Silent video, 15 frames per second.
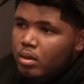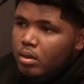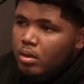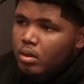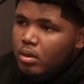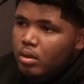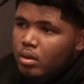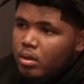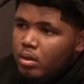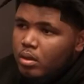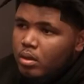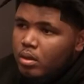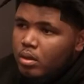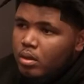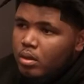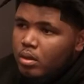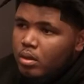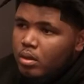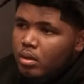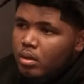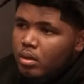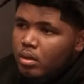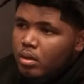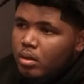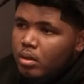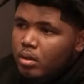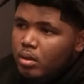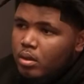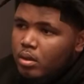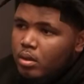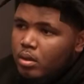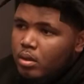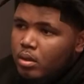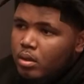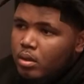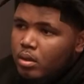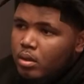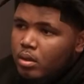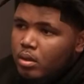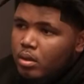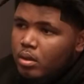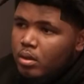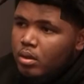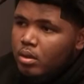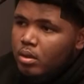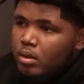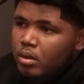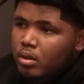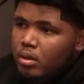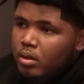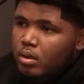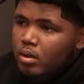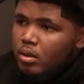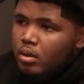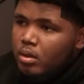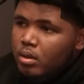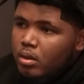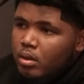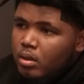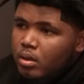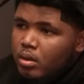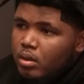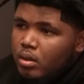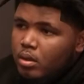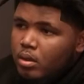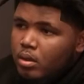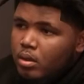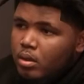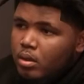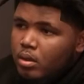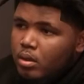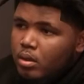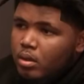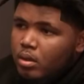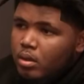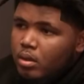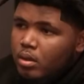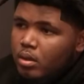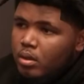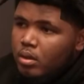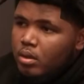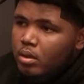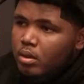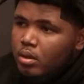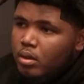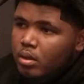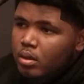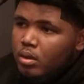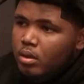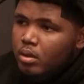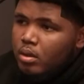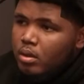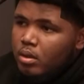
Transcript: (not speaking)